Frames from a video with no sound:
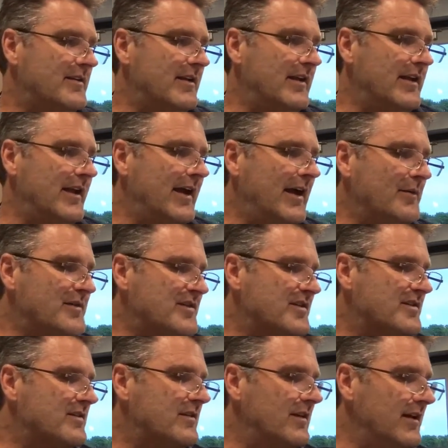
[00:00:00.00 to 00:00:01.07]
yeah, I was
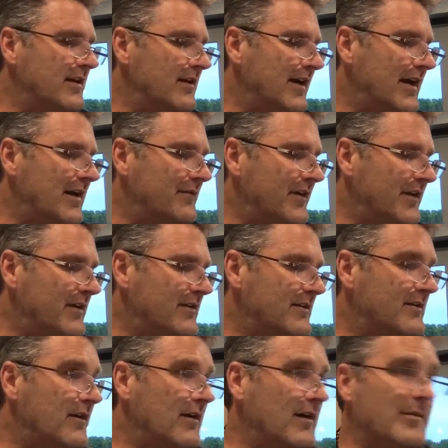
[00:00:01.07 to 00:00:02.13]
just you know kind of uh,
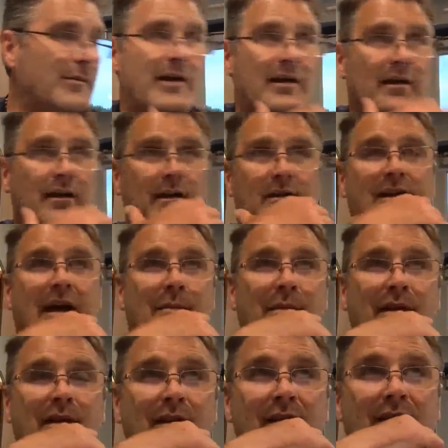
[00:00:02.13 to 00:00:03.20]
talking about our time at,
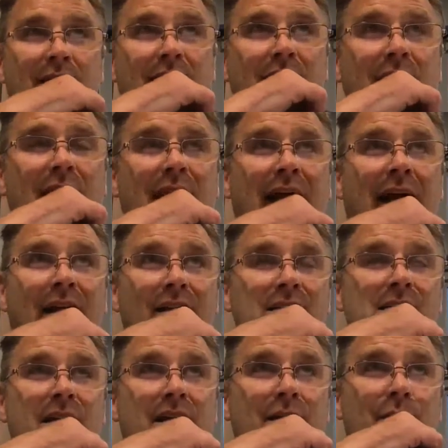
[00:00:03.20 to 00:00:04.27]
in the
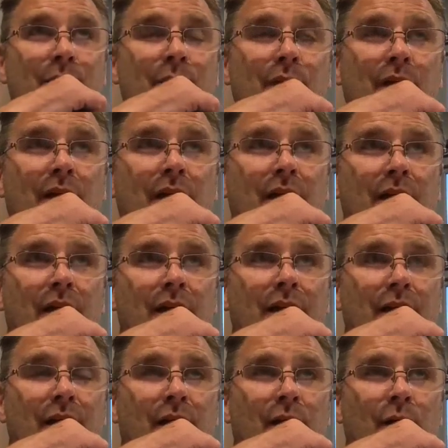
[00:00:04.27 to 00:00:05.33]
galaxy, and
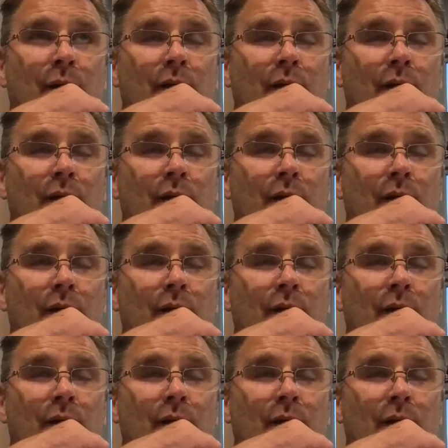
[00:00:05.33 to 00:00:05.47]
you know,